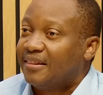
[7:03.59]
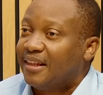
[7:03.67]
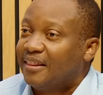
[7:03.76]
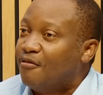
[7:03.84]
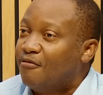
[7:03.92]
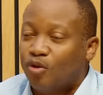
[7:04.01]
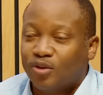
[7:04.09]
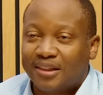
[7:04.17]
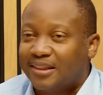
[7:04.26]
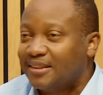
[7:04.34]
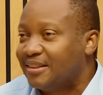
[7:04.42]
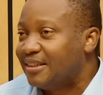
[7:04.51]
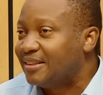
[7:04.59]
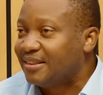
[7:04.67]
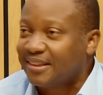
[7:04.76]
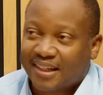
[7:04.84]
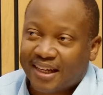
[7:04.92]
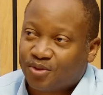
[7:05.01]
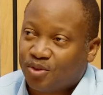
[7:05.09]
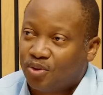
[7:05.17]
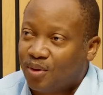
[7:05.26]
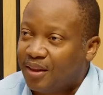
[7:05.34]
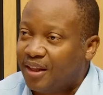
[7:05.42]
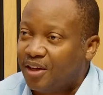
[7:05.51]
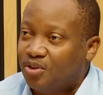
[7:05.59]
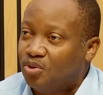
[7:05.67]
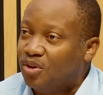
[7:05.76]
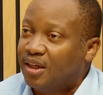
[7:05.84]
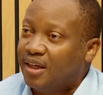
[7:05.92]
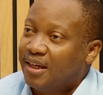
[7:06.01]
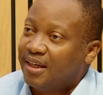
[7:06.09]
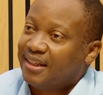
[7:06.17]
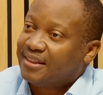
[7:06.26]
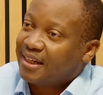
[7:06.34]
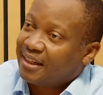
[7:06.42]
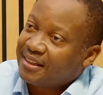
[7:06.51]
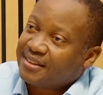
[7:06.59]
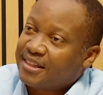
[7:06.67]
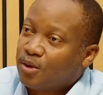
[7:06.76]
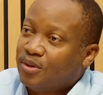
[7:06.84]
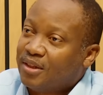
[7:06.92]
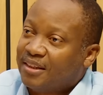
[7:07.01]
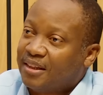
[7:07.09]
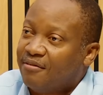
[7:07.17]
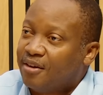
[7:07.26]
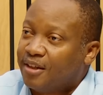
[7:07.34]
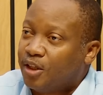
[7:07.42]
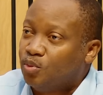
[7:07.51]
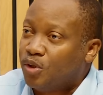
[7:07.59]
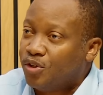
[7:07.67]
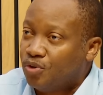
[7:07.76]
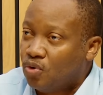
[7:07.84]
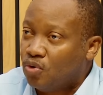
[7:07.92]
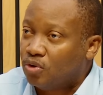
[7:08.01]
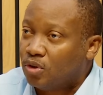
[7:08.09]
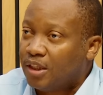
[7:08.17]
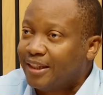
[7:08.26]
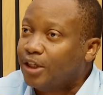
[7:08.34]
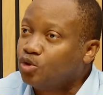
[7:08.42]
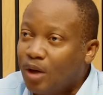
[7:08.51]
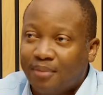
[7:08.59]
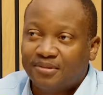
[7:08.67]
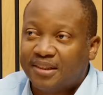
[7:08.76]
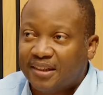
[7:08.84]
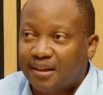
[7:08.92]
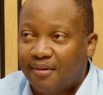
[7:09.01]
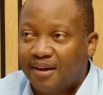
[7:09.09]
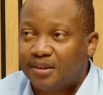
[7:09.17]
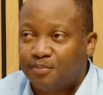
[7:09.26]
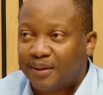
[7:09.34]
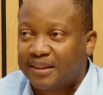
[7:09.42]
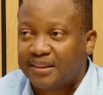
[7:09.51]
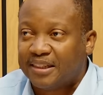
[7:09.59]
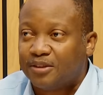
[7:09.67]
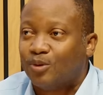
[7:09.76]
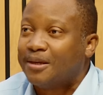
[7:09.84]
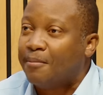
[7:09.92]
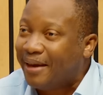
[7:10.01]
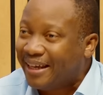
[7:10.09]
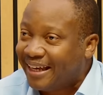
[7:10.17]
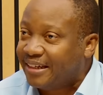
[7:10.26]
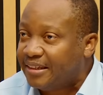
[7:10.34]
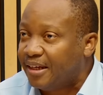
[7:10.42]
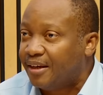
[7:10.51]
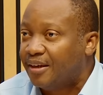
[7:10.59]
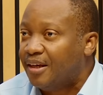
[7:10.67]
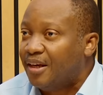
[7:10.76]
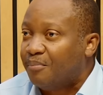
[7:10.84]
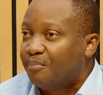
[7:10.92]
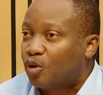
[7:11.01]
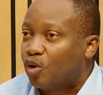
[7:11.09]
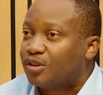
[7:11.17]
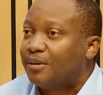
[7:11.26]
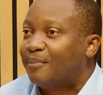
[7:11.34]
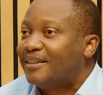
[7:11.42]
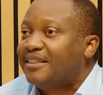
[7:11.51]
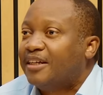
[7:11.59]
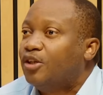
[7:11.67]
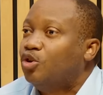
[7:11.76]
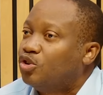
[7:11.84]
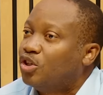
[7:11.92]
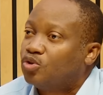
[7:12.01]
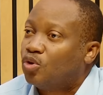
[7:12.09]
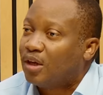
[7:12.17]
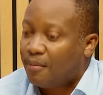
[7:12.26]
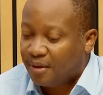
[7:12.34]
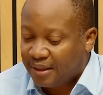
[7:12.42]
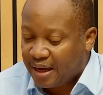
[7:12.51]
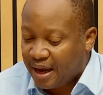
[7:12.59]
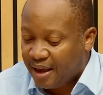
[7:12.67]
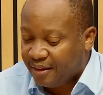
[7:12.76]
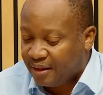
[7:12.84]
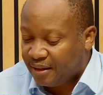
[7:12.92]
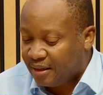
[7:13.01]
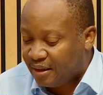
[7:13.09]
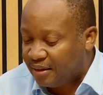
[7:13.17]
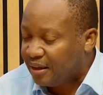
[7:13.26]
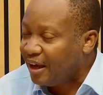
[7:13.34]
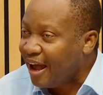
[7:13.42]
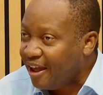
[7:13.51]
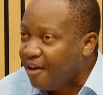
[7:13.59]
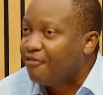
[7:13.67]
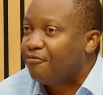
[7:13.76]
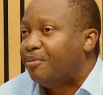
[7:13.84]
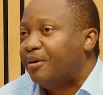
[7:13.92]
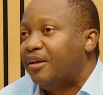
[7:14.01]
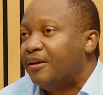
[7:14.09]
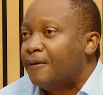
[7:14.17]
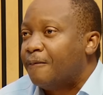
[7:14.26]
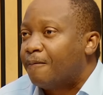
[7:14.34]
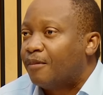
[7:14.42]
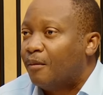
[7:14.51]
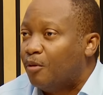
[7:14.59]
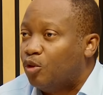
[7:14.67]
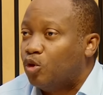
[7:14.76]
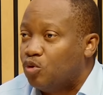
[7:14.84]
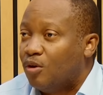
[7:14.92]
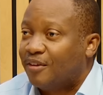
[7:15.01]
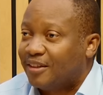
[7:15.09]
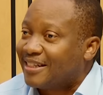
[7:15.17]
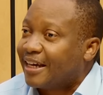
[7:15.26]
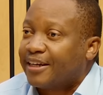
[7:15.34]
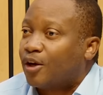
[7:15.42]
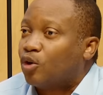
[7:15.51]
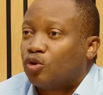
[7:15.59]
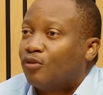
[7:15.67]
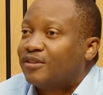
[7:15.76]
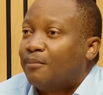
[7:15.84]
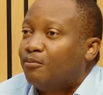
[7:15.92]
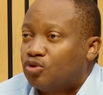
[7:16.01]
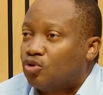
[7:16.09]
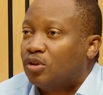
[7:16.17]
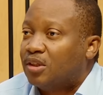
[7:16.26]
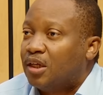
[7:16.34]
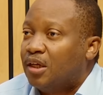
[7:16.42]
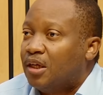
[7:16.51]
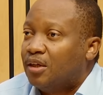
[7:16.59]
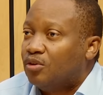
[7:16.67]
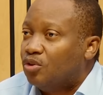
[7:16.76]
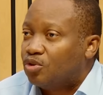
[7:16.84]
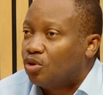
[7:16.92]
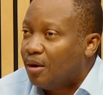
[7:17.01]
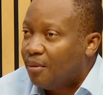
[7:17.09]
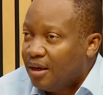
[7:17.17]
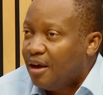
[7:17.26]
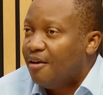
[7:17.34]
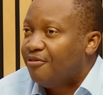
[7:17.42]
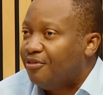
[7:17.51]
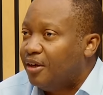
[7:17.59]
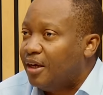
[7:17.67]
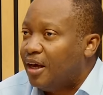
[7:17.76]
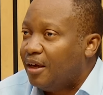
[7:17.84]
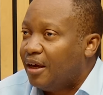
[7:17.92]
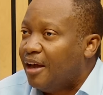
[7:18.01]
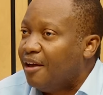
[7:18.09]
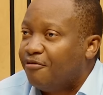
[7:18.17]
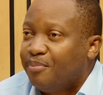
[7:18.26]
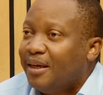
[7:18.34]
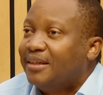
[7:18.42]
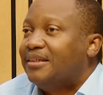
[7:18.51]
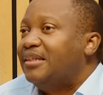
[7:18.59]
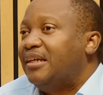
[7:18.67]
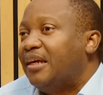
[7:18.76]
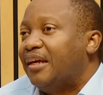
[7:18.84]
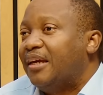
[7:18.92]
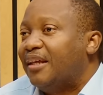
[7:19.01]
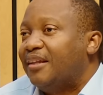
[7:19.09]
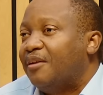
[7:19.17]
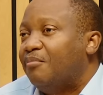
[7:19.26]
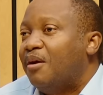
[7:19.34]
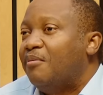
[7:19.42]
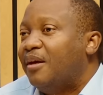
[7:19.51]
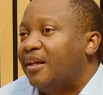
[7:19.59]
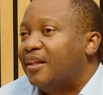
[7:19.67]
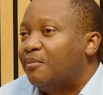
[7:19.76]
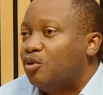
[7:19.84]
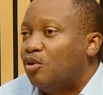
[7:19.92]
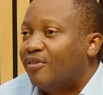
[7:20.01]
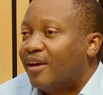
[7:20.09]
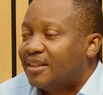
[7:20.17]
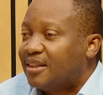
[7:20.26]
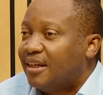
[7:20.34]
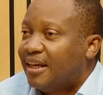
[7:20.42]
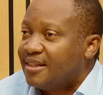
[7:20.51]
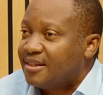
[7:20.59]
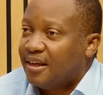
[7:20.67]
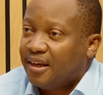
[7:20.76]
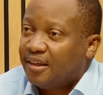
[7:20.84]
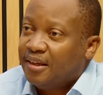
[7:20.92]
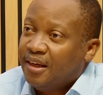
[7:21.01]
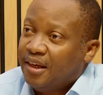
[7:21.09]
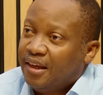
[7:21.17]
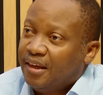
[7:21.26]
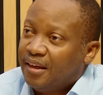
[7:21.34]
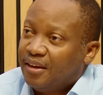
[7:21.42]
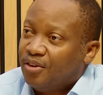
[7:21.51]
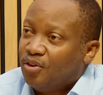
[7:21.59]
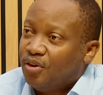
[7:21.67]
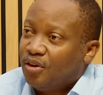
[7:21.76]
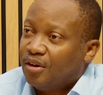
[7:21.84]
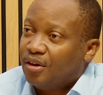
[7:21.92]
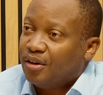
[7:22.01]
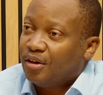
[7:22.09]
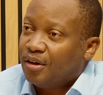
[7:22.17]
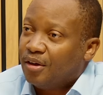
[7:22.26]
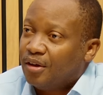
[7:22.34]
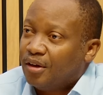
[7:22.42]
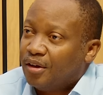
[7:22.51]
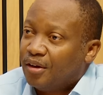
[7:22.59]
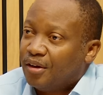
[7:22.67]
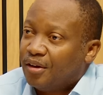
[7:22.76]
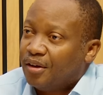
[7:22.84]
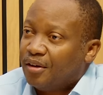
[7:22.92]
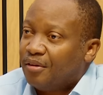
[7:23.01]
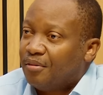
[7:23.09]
That the voter just says, these guys don't know what they are doing. Let's rather stick with the devil that we know. That's why I'm saying the multi-party chat was a bad idea, because basically you're just talking about the IFP. I mean, those who have a track record of some sort. You're talking about IFP and DA, and then maybe a little bit of Action SA. And you know, Freedom Front Plus, but yeah.